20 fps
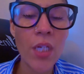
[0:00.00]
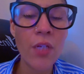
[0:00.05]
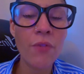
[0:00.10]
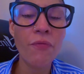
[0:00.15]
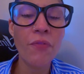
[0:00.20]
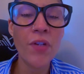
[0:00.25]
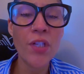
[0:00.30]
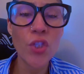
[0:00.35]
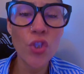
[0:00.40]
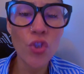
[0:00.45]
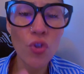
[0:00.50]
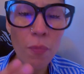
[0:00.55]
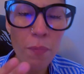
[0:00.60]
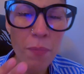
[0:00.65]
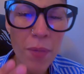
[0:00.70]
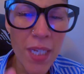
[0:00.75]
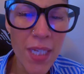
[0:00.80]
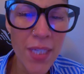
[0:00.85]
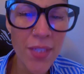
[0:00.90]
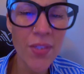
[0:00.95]
Manifest
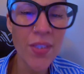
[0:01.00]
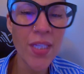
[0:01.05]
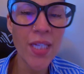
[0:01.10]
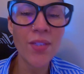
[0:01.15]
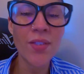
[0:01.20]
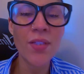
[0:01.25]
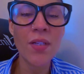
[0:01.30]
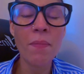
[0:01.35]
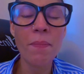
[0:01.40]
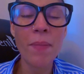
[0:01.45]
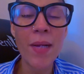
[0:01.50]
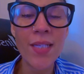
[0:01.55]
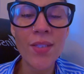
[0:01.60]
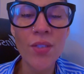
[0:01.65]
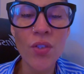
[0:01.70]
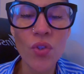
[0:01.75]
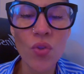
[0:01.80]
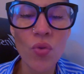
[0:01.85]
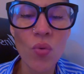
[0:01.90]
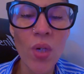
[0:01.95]
your peace that
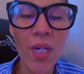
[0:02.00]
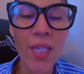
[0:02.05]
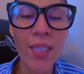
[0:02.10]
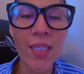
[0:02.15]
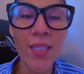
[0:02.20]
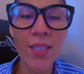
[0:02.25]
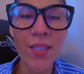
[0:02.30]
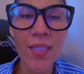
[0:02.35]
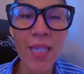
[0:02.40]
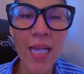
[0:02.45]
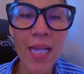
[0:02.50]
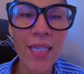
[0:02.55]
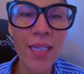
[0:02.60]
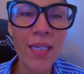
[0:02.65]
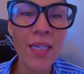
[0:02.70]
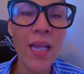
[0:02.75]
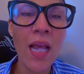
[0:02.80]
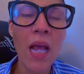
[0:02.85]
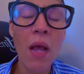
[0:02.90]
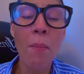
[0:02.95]
surpasses all
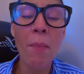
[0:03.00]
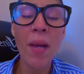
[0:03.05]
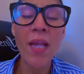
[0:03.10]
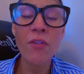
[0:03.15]
understanding.